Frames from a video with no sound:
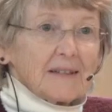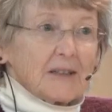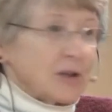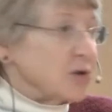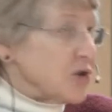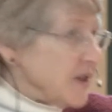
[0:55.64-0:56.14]

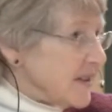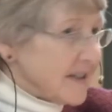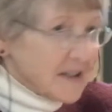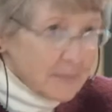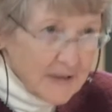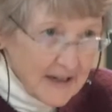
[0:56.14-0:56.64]
Clergy
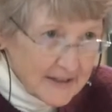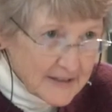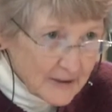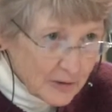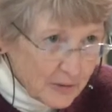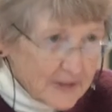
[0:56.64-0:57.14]
tend to be
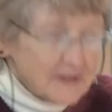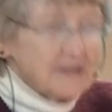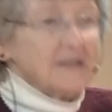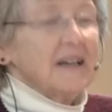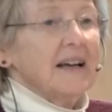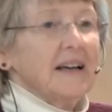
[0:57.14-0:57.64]

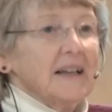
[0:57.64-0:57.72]
itinerant,